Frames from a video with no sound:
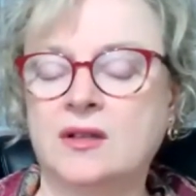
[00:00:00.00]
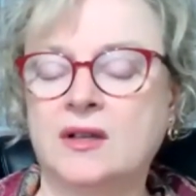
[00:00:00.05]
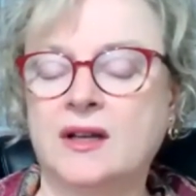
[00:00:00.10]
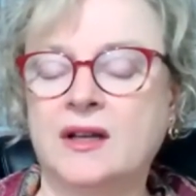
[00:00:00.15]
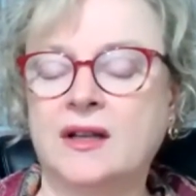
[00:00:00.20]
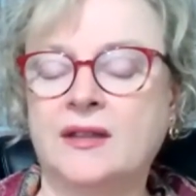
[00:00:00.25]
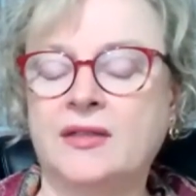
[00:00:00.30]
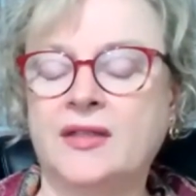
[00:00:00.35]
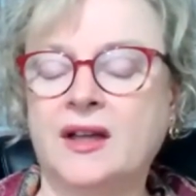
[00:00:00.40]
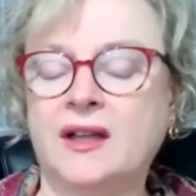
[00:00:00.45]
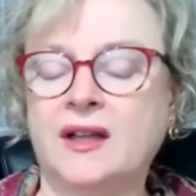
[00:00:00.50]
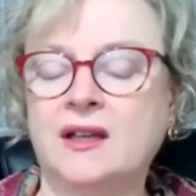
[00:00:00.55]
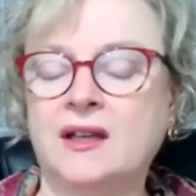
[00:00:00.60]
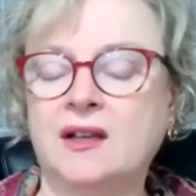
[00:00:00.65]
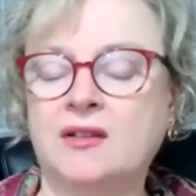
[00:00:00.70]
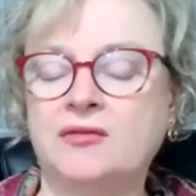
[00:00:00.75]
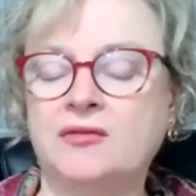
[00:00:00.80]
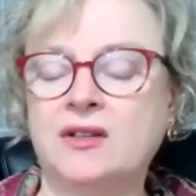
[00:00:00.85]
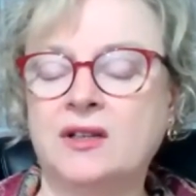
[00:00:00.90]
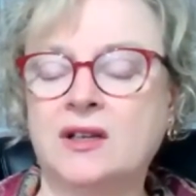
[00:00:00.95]
And that
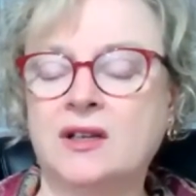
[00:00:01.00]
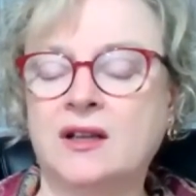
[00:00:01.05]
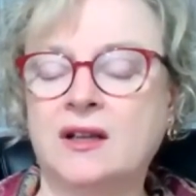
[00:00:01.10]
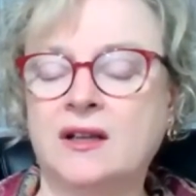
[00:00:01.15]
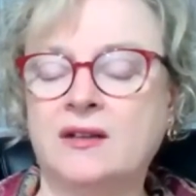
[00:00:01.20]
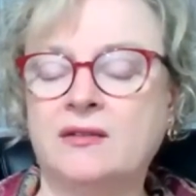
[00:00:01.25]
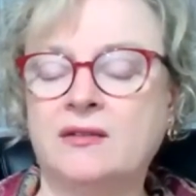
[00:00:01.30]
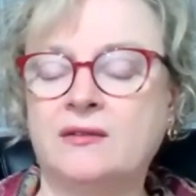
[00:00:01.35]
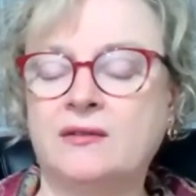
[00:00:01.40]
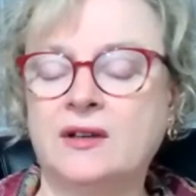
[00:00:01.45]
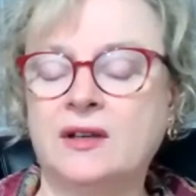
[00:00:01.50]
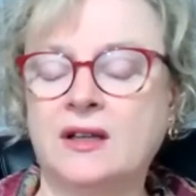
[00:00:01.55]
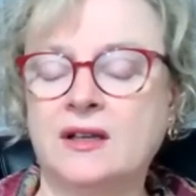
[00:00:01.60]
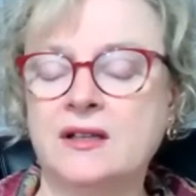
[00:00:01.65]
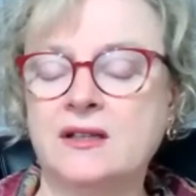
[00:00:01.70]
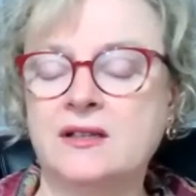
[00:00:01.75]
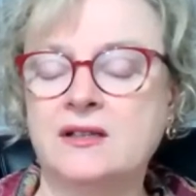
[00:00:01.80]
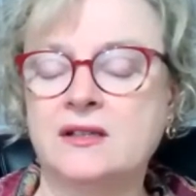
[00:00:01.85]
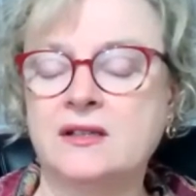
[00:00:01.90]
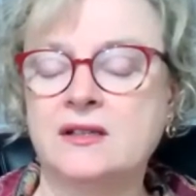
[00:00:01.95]
love and
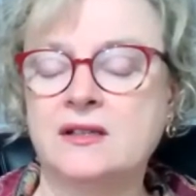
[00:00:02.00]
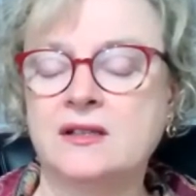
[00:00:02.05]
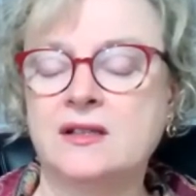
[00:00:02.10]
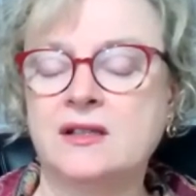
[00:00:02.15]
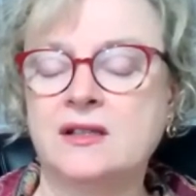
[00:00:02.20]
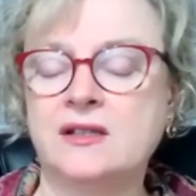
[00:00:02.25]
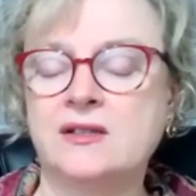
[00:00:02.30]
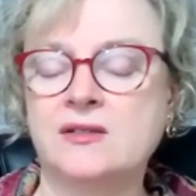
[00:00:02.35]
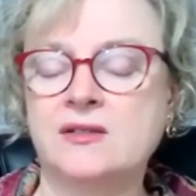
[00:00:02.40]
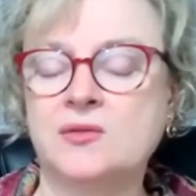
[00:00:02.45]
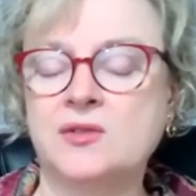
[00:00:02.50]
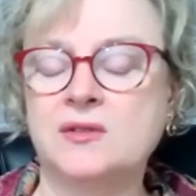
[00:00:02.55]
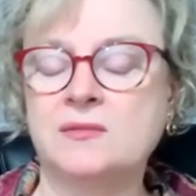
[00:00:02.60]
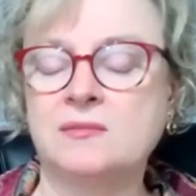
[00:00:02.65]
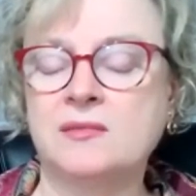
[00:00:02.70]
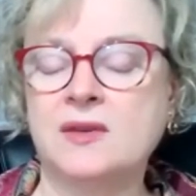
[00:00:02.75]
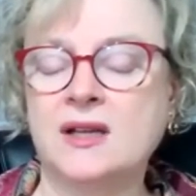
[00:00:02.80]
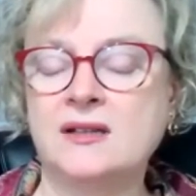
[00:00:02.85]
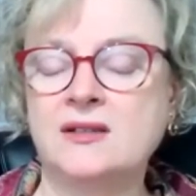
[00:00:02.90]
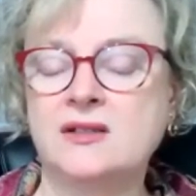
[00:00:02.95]
light is
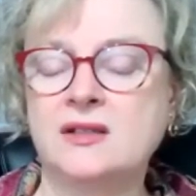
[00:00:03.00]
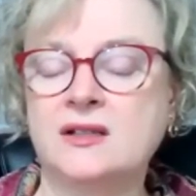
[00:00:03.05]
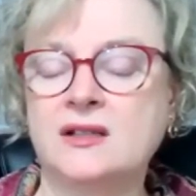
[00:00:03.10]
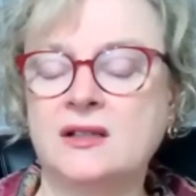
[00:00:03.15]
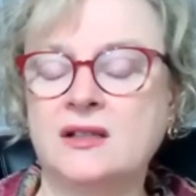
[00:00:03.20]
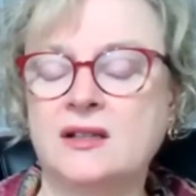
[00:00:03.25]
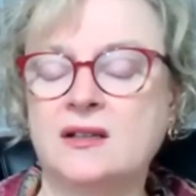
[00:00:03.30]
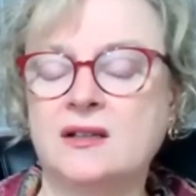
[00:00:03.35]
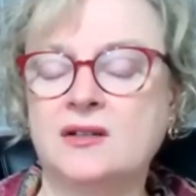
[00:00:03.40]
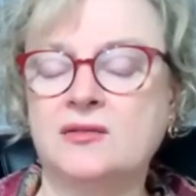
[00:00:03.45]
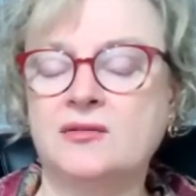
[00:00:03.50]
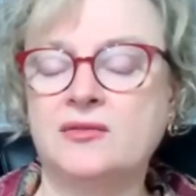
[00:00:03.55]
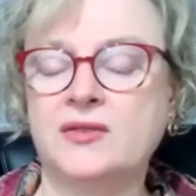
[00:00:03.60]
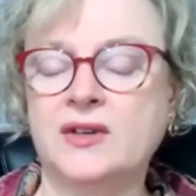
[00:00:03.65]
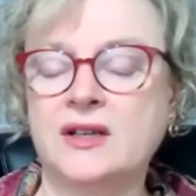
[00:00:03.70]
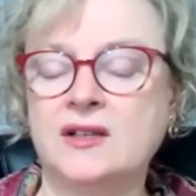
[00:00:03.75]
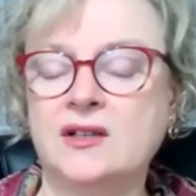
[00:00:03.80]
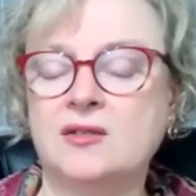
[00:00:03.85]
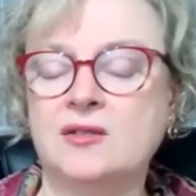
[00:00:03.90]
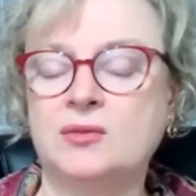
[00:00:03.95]
automatically
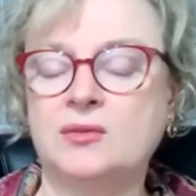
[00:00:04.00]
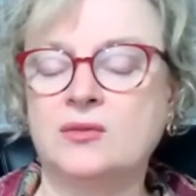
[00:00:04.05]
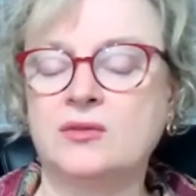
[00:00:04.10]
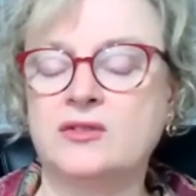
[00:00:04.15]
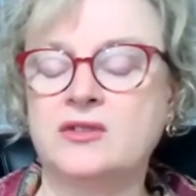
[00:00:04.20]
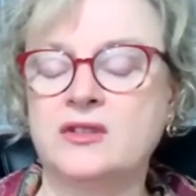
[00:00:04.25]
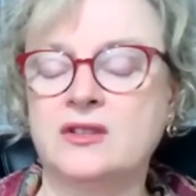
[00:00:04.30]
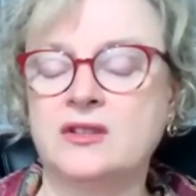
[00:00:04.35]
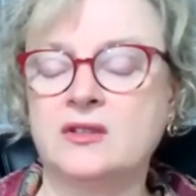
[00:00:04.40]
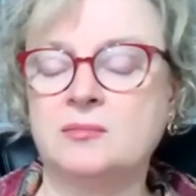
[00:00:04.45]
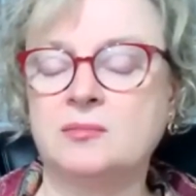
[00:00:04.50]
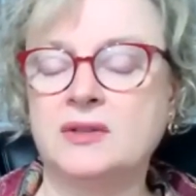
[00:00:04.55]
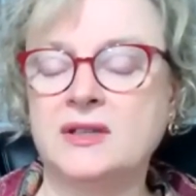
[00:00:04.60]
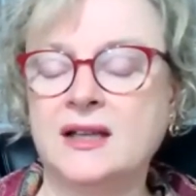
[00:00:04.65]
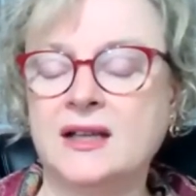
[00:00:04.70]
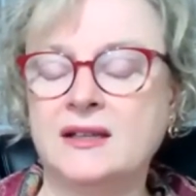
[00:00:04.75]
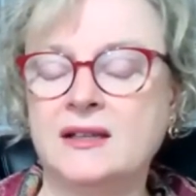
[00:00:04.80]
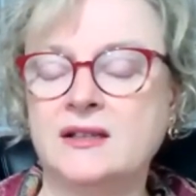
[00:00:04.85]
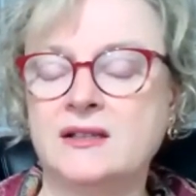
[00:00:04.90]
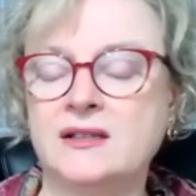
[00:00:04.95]
available to the
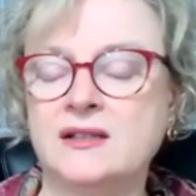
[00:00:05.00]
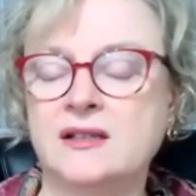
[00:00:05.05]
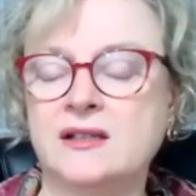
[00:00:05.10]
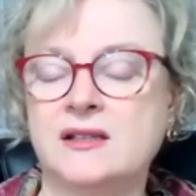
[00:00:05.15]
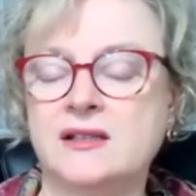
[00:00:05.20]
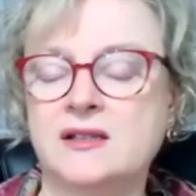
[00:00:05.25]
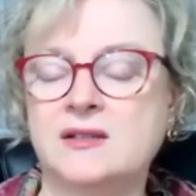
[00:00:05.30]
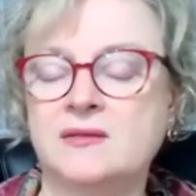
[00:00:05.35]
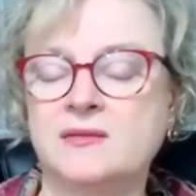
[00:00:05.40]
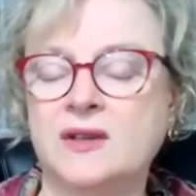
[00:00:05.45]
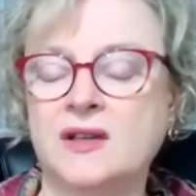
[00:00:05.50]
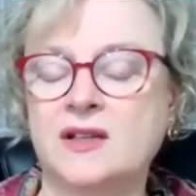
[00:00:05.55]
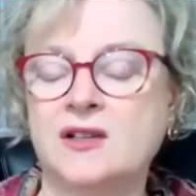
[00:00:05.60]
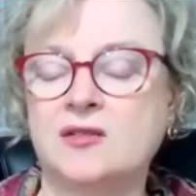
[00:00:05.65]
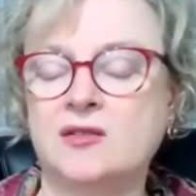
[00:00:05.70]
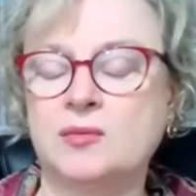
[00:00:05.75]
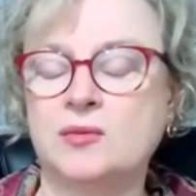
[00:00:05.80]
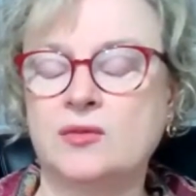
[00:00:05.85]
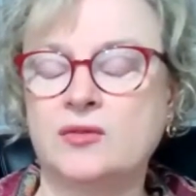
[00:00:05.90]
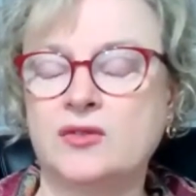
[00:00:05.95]
planet. It's
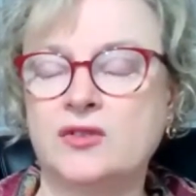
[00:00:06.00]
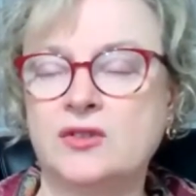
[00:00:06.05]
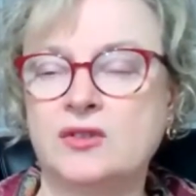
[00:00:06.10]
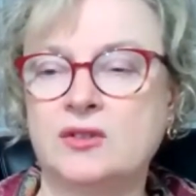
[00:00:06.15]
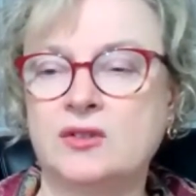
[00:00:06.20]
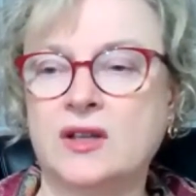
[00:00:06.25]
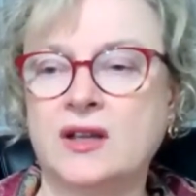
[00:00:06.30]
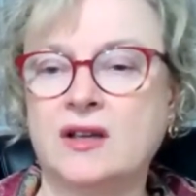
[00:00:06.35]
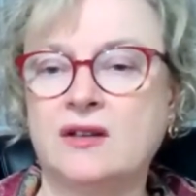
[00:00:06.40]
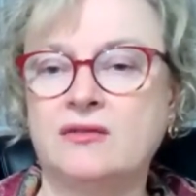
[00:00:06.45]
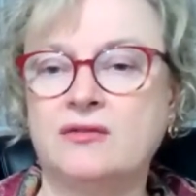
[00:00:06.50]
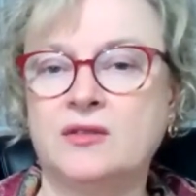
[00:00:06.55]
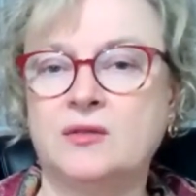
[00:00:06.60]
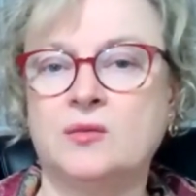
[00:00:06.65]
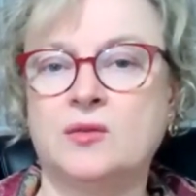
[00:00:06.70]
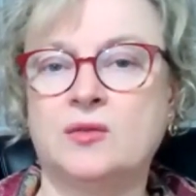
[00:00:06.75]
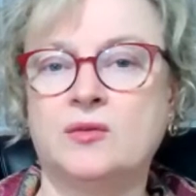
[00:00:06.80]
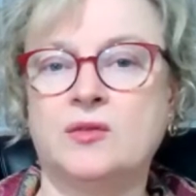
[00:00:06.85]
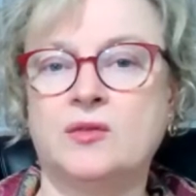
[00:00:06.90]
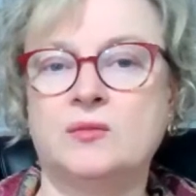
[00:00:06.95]
available to
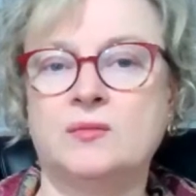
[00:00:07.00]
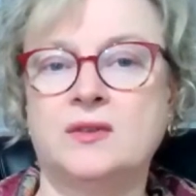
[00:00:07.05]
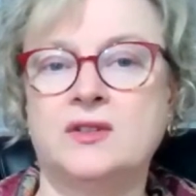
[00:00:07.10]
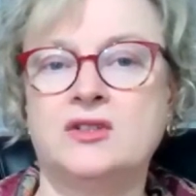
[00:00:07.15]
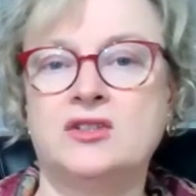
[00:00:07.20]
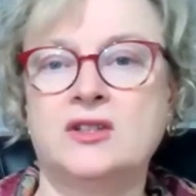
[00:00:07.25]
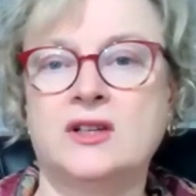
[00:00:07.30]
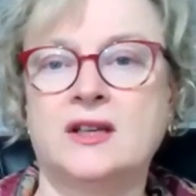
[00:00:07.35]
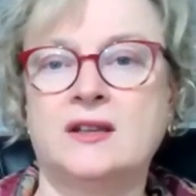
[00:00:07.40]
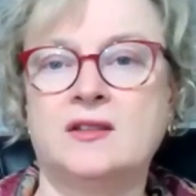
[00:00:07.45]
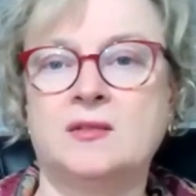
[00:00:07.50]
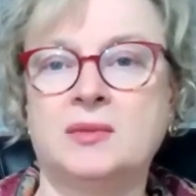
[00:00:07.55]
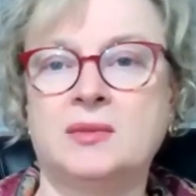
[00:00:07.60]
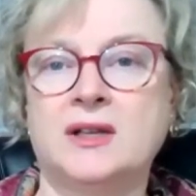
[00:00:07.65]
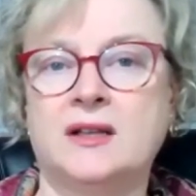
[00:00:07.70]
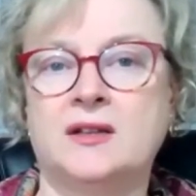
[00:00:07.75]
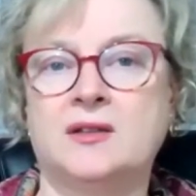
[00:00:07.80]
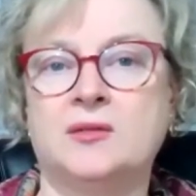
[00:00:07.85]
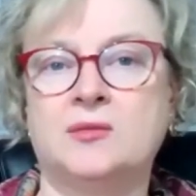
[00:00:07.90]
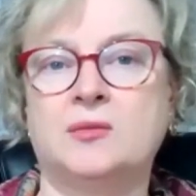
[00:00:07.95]
everyone that we share the
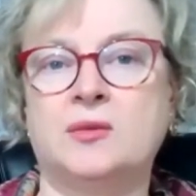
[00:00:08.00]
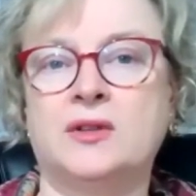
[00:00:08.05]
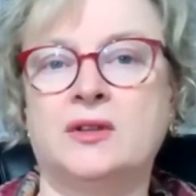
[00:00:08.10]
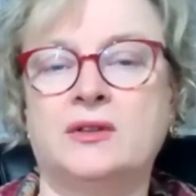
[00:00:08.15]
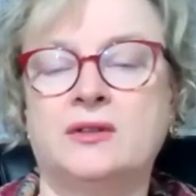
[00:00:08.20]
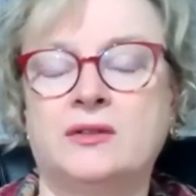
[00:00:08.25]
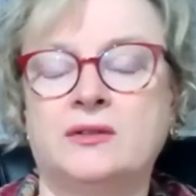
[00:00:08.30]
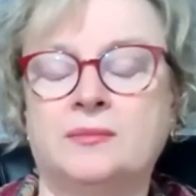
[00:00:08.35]
planet with.